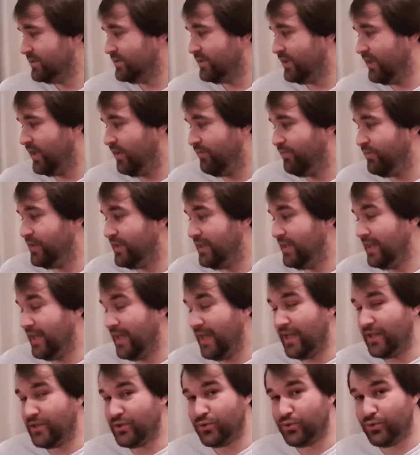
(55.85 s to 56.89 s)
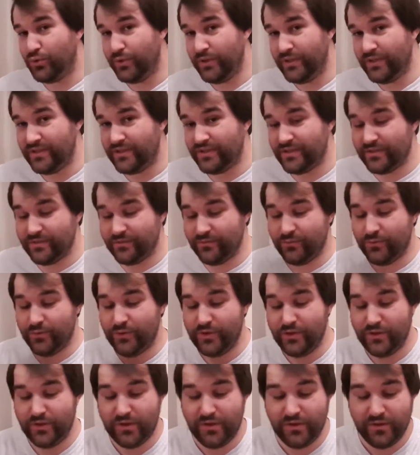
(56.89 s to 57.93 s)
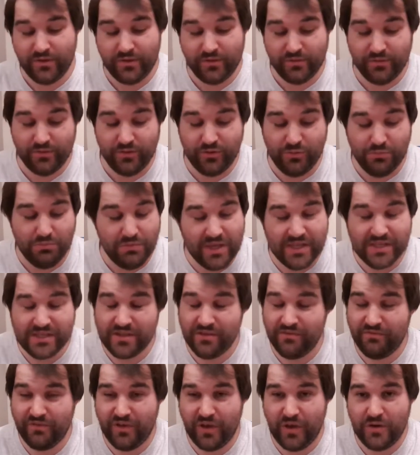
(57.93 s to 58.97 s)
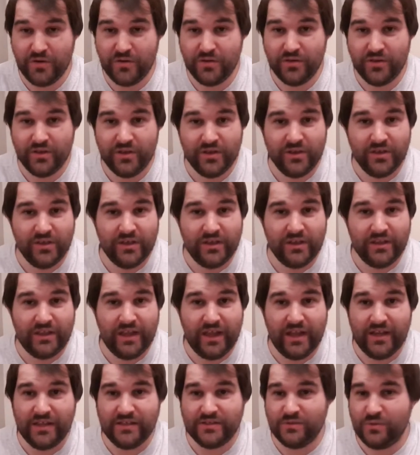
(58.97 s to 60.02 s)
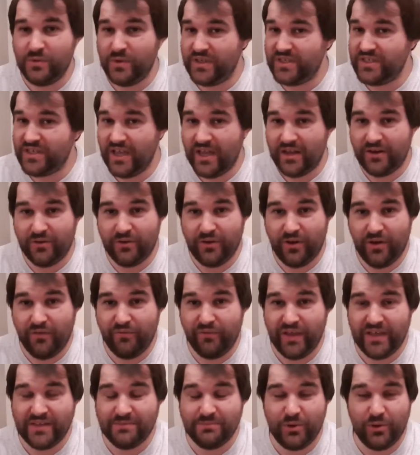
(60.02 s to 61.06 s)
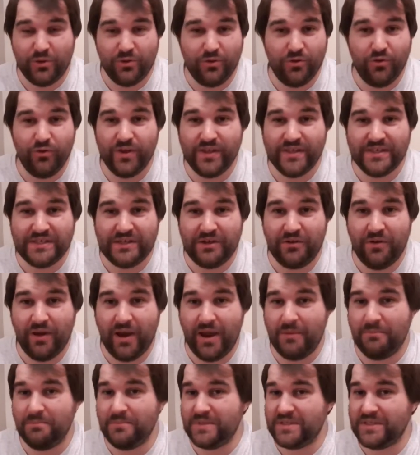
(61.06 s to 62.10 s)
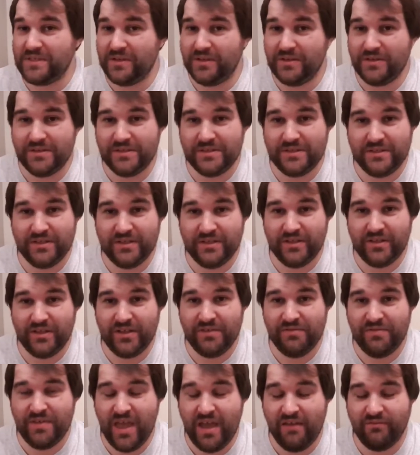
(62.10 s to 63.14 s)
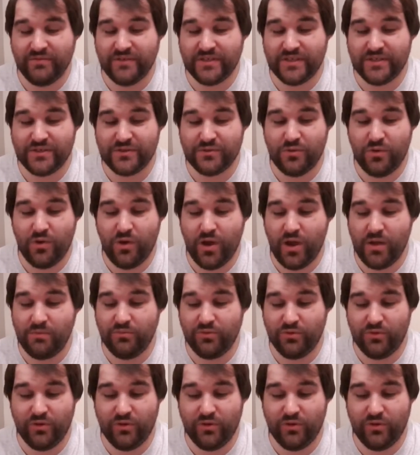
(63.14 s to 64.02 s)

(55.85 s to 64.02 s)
Now if you didn't get a choice or you missed the vote, then it's always shared on our Facebook or Instagram, so if you haven't subscribed